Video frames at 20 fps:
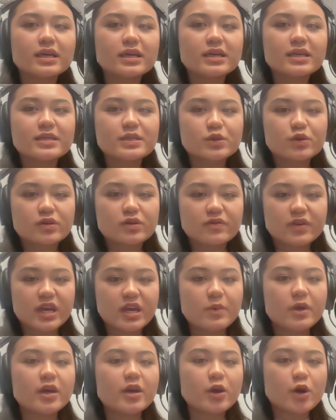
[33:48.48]
is sort of
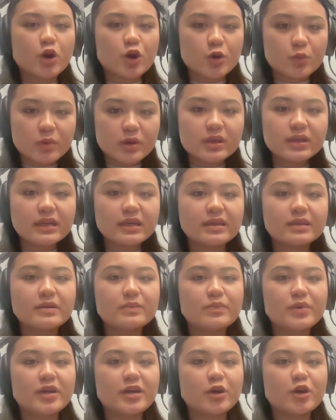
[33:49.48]
keeping it open
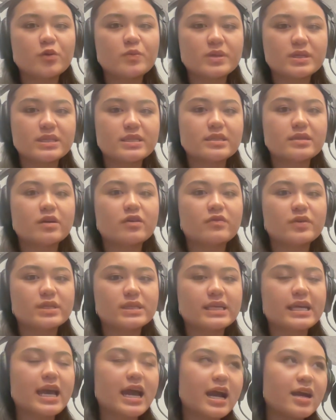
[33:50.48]
and being open to
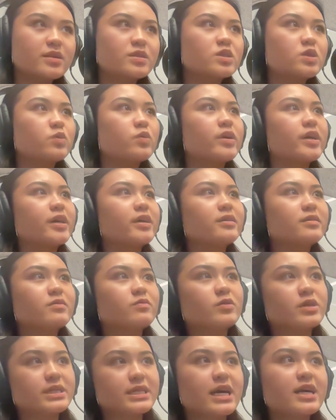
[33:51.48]
obviously add to it,
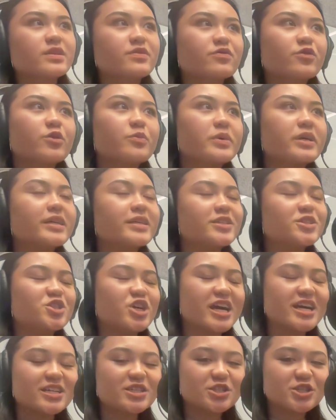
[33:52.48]
redact from it, and
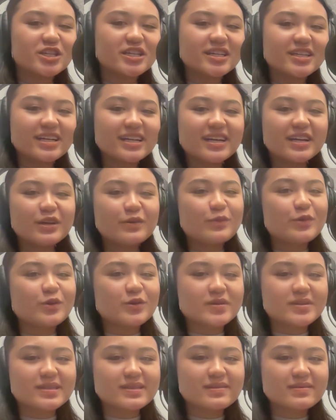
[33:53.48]
change it.
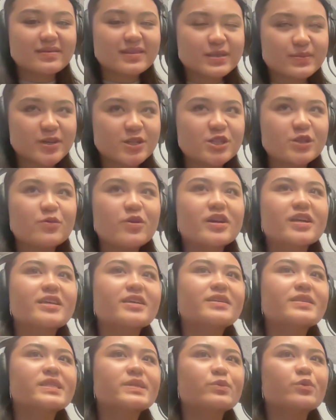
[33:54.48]
Because especially
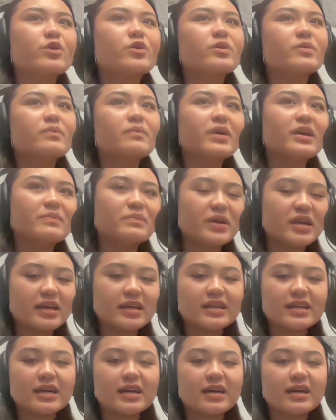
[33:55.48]
working in sport and
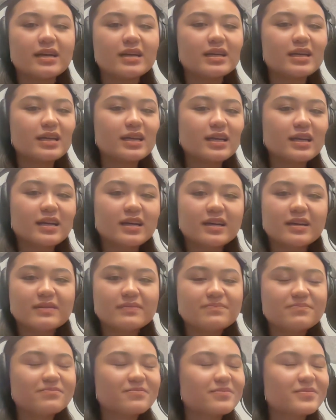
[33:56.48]
media,
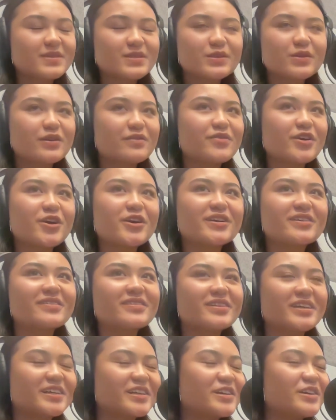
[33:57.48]
um, it's not a very
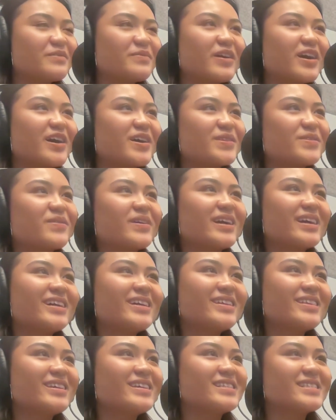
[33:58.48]
linear
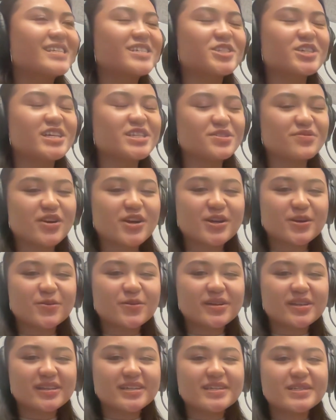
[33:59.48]
pathway. Things can change very
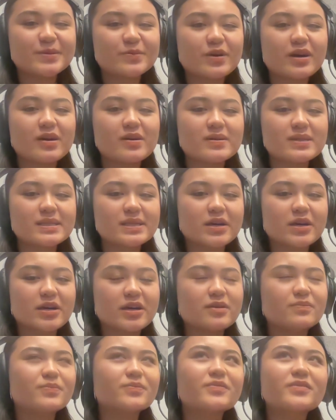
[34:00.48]
quickly as well.
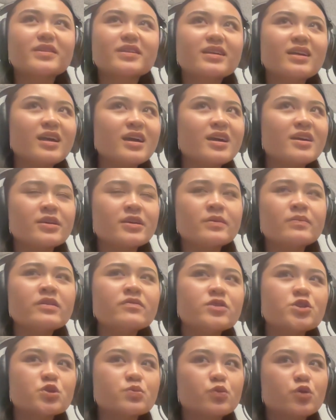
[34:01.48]
So I think my
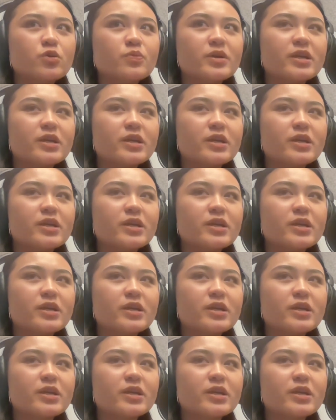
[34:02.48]
vision board